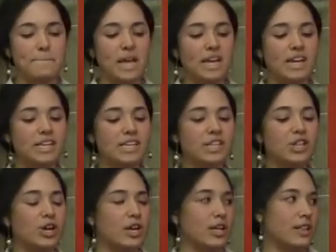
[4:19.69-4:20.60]
it doesn't
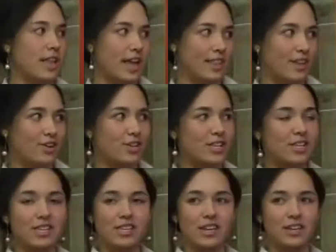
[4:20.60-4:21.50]
look like there's
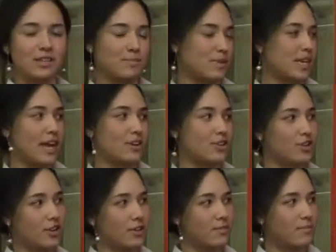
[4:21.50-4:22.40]
a
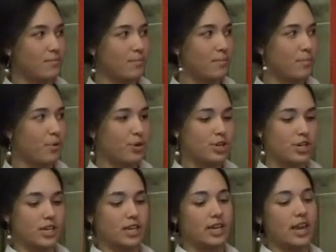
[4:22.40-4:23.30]
substantial
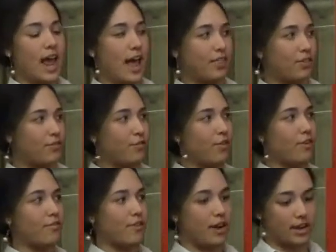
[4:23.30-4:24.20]
portion at the
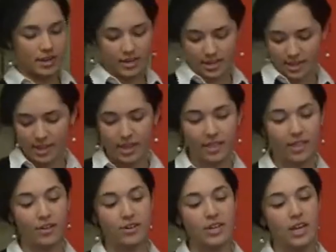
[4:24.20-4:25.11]
forefront than
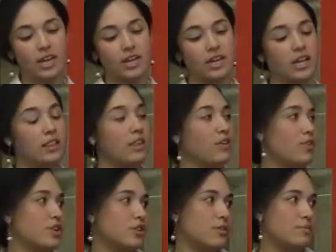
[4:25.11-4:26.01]
there did in the
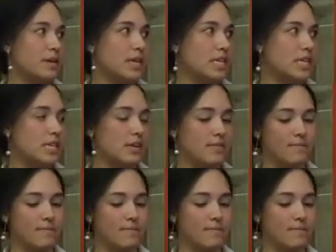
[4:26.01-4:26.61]
original piece.